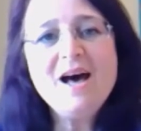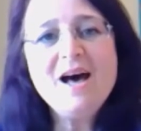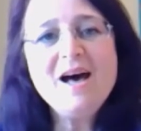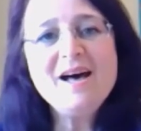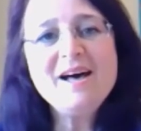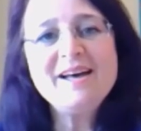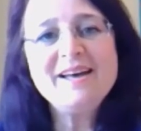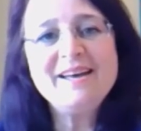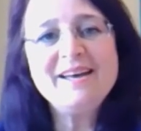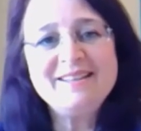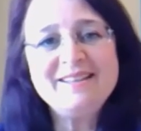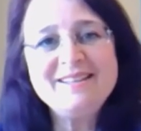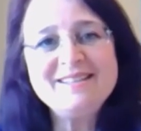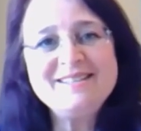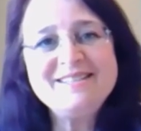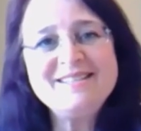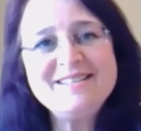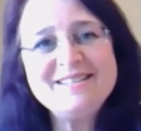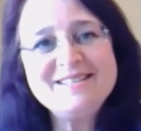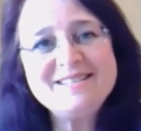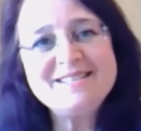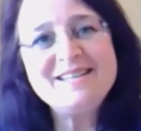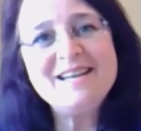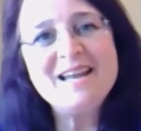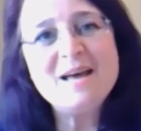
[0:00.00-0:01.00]
Hi, this
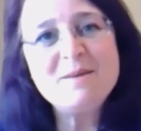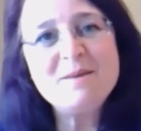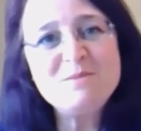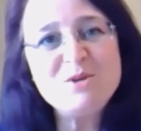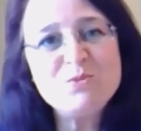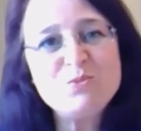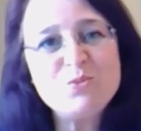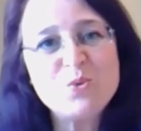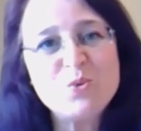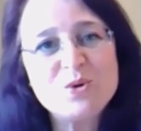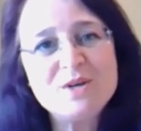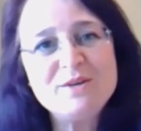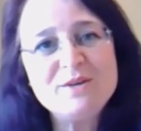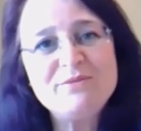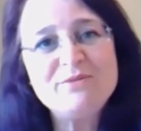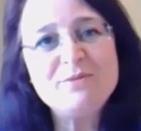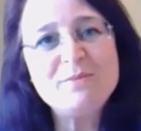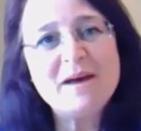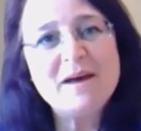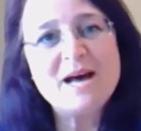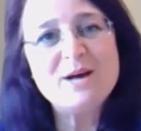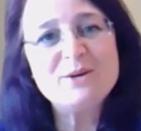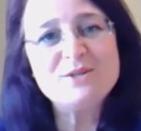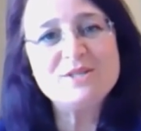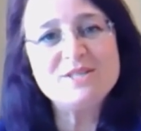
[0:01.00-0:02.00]
is Lamia Walker from
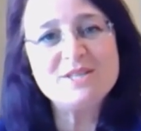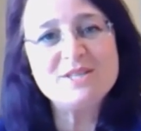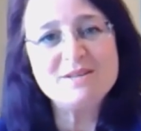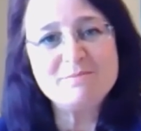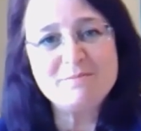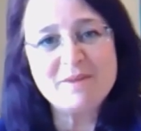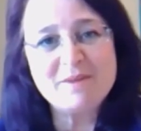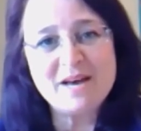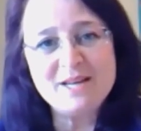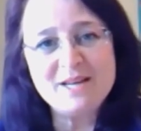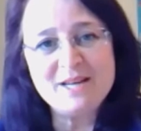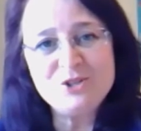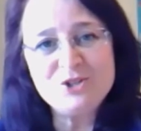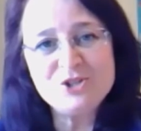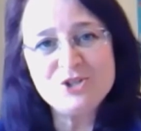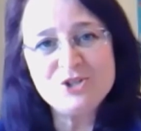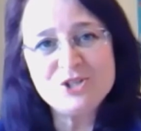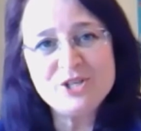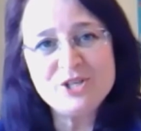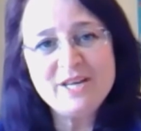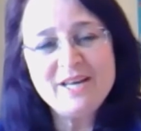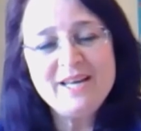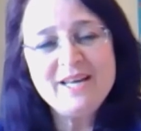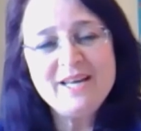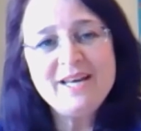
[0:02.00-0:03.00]
HouseSit Match,
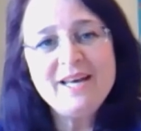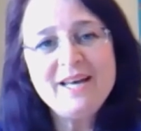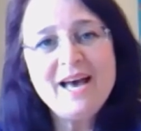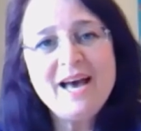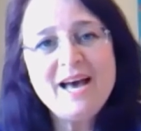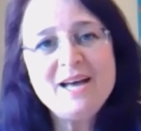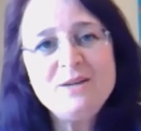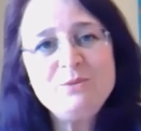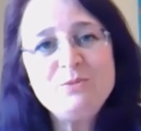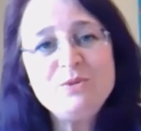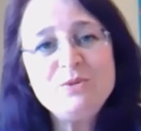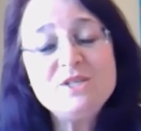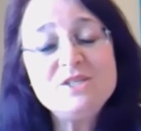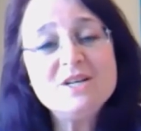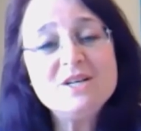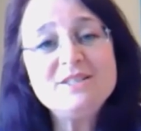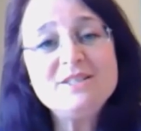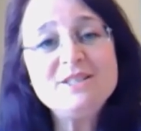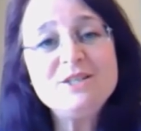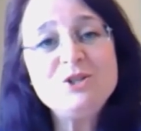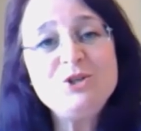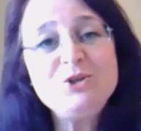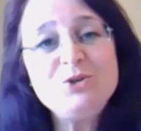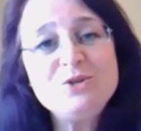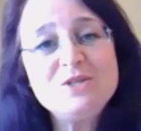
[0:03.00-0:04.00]
and we're
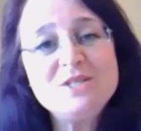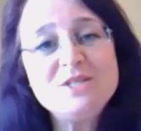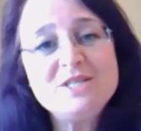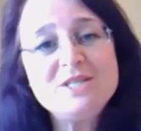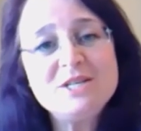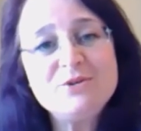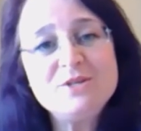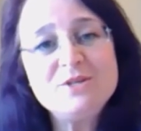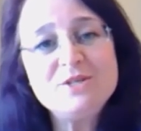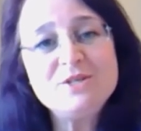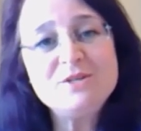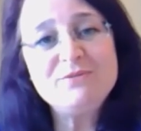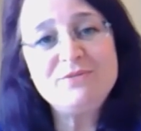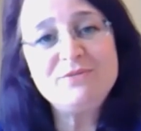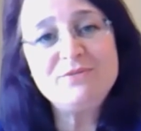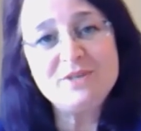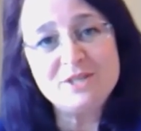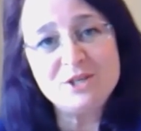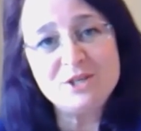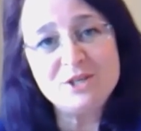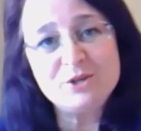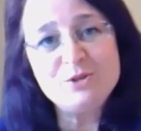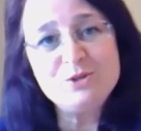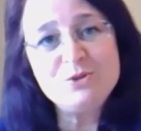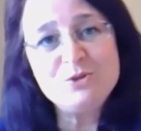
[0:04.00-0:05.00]
starting a new series of
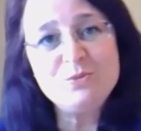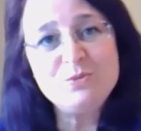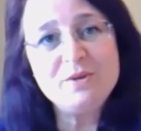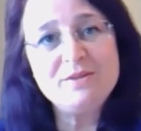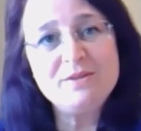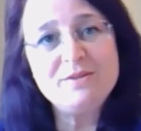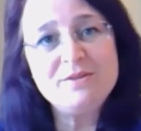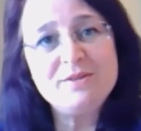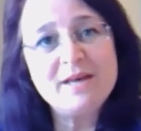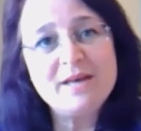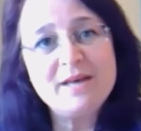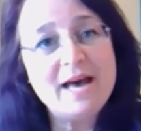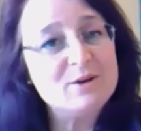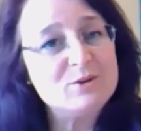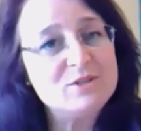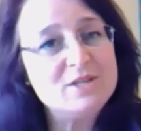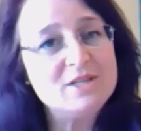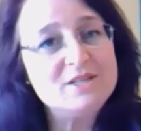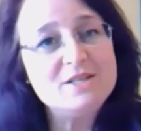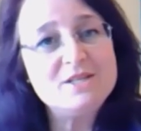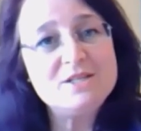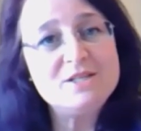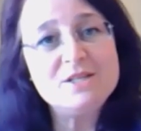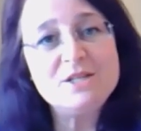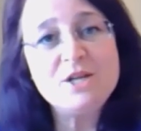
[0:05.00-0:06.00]
videos with
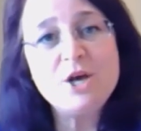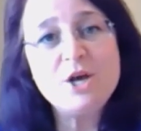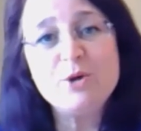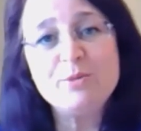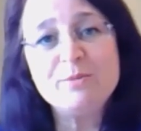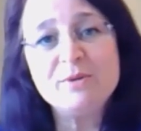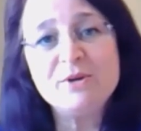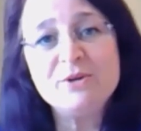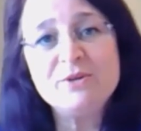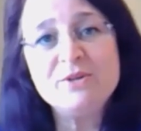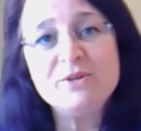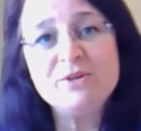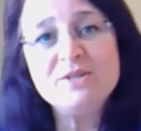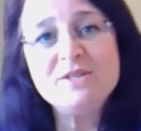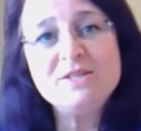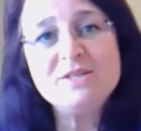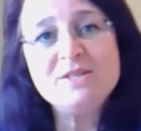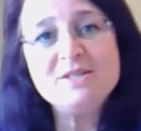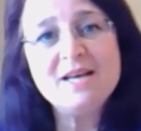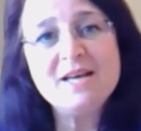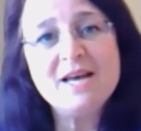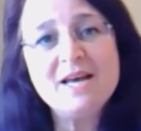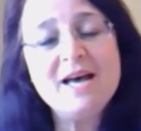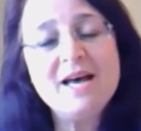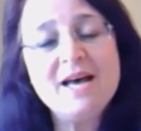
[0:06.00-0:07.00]
housesitters and
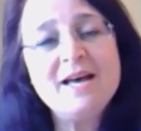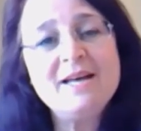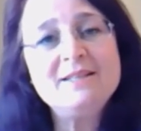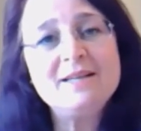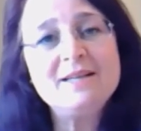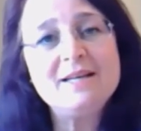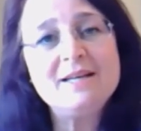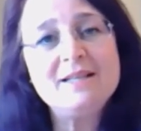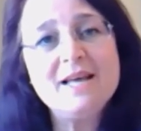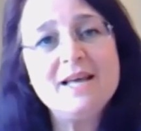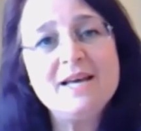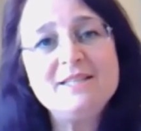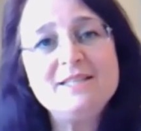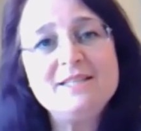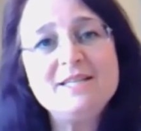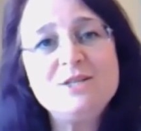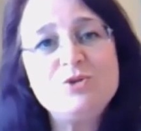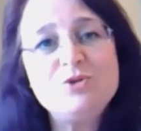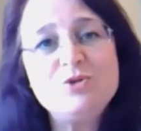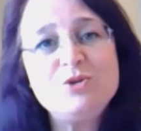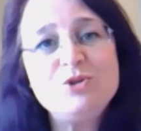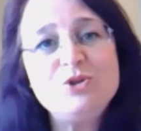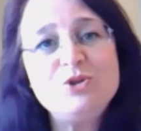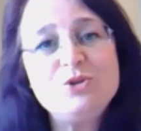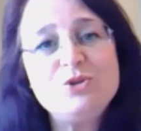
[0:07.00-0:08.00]
homeowners, and I'd like to
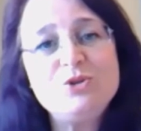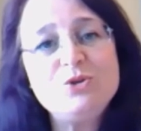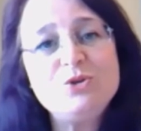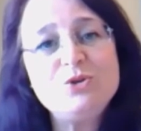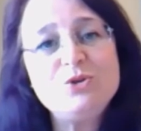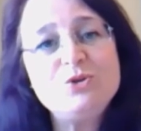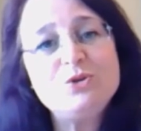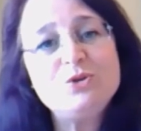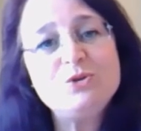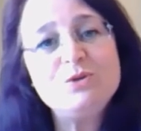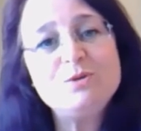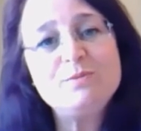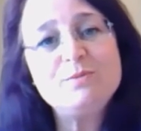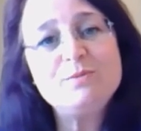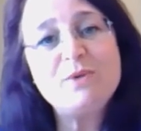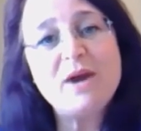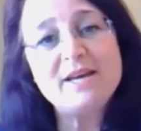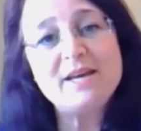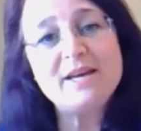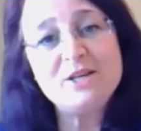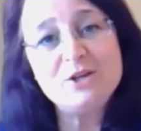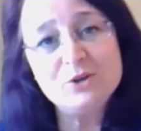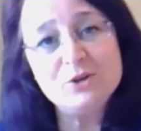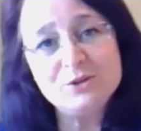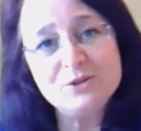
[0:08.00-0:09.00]
introduce you to
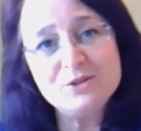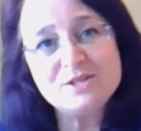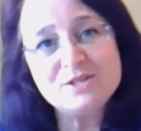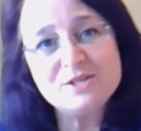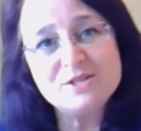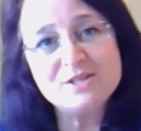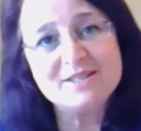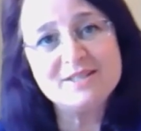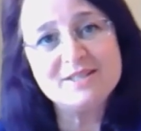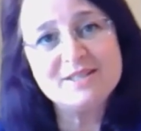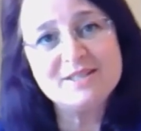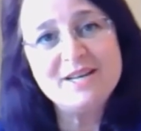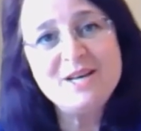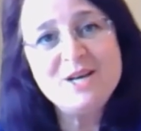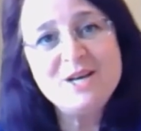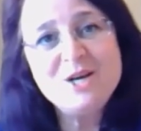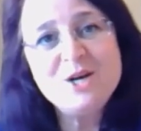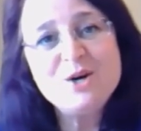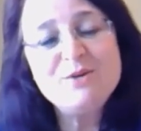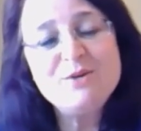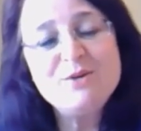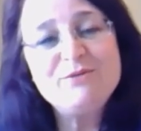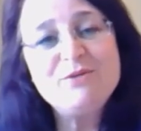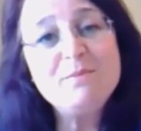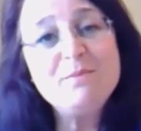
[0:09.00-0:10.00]
Bragi Jonsson
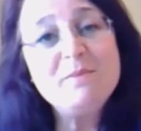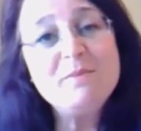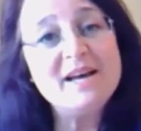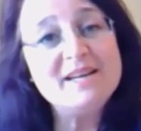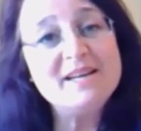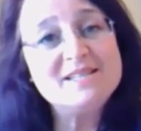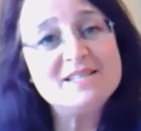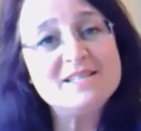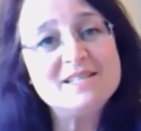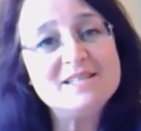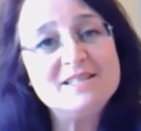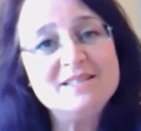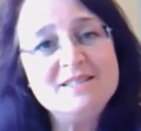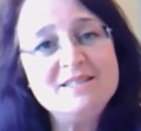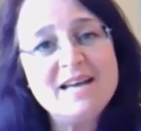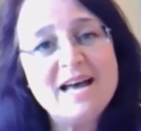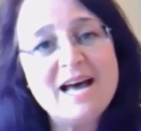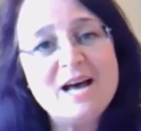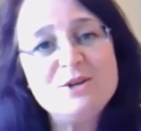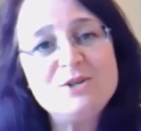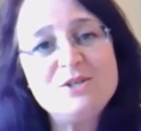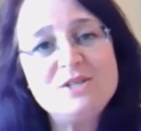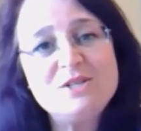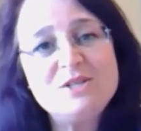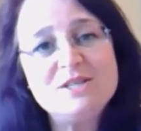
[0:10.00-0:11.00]
from Iceland, the
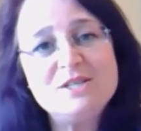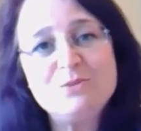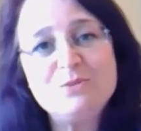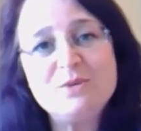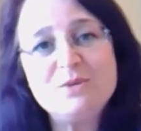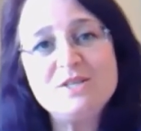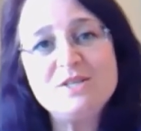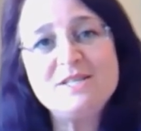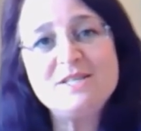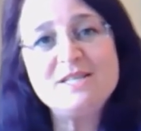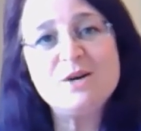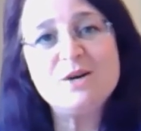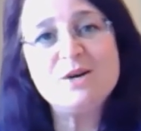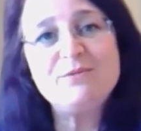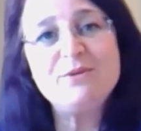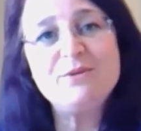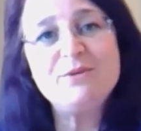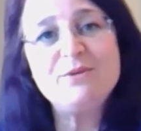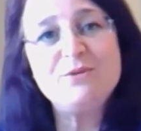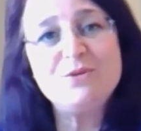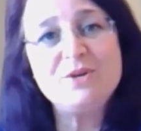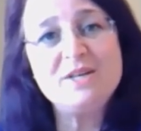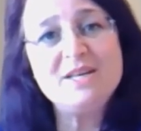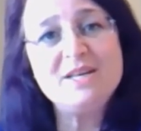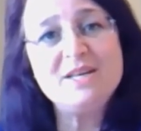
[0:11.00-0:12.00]
housesitter with us now for
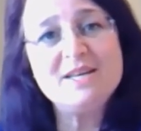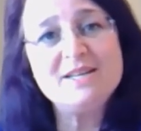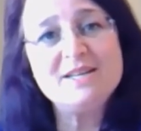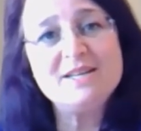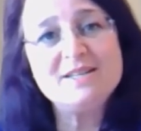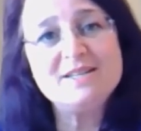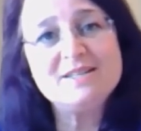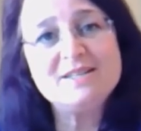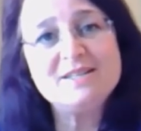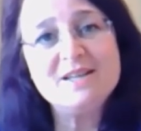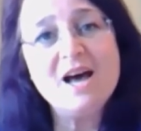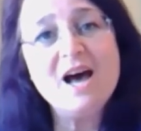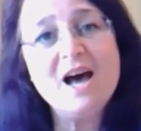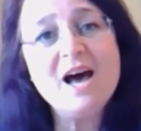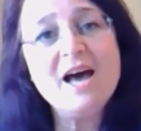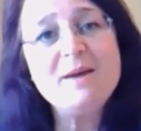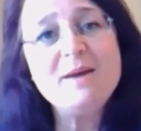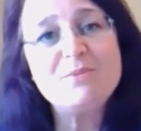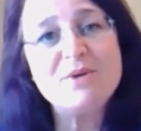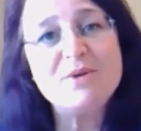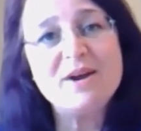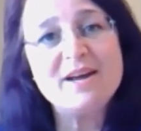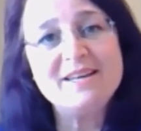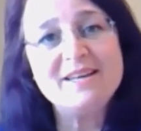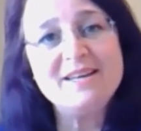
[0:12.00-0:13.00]
3 years. Hi
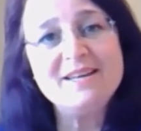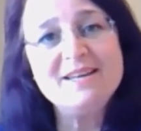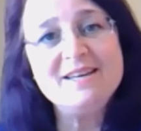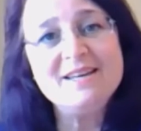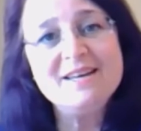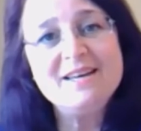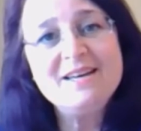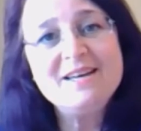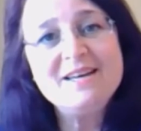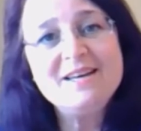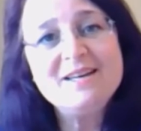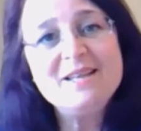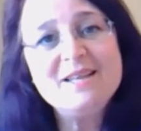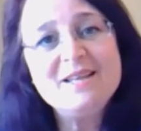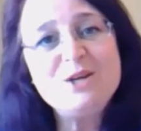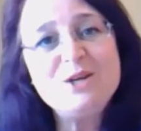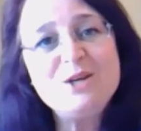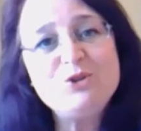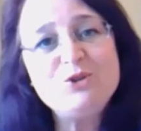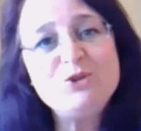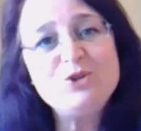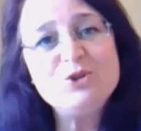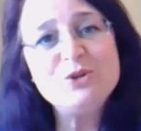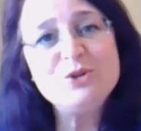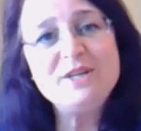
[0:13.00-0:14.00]
Bragi, thank you
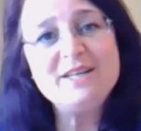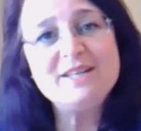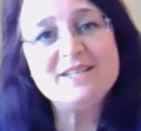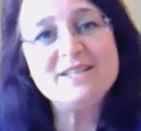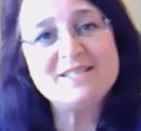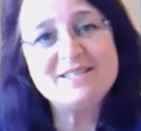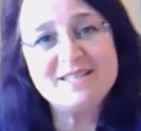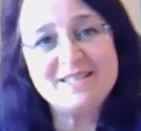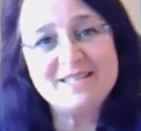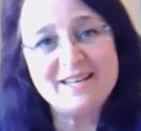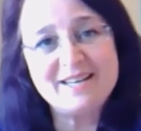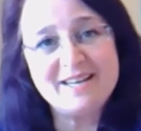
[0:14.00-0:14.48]
for joining us.